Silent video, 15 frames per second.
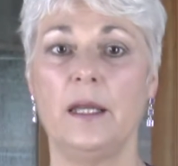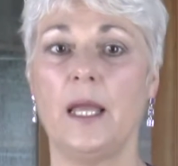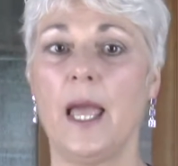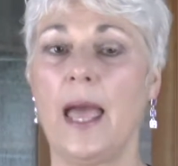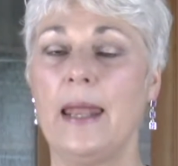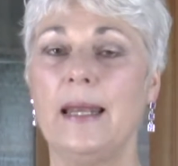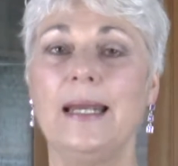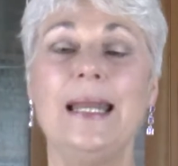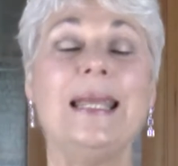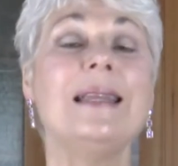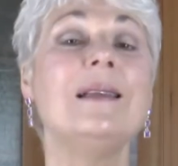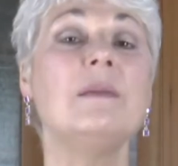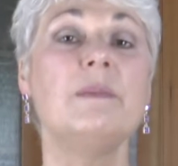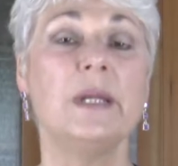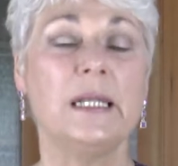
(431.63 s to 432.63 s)
an
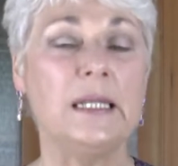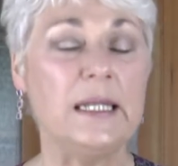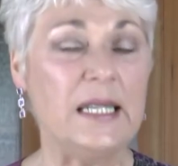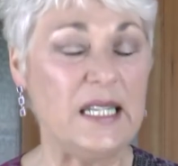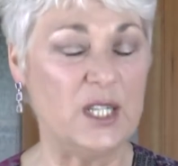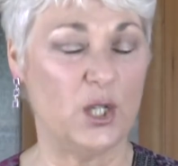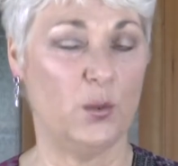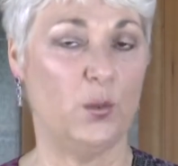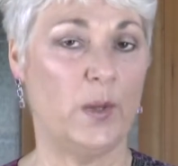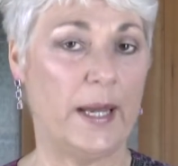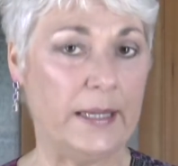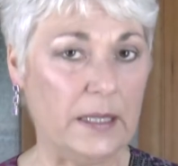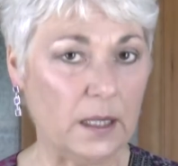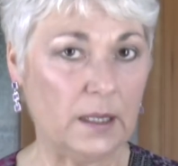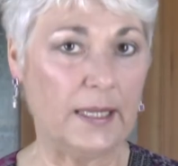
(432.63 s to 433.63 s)
inability to
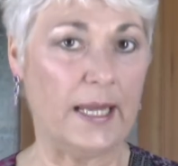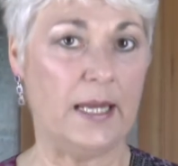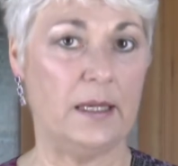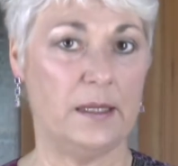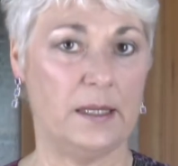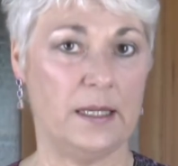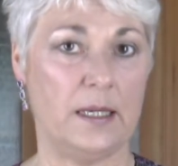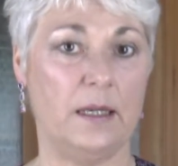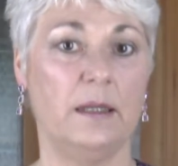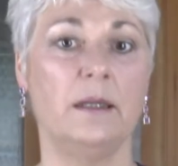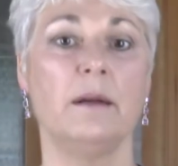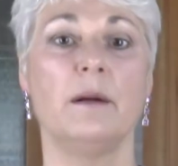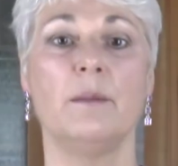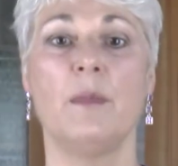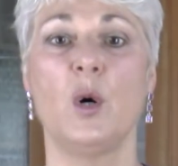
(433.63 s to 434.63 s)
regulate
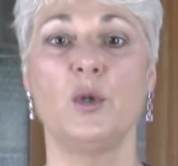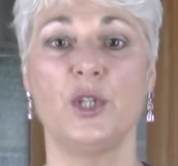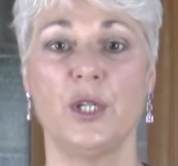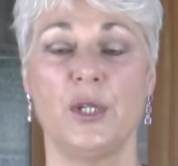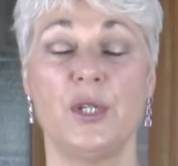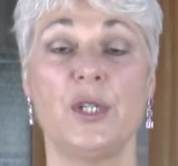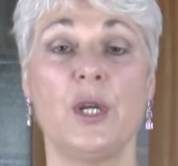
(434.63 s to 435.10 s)
their emotions.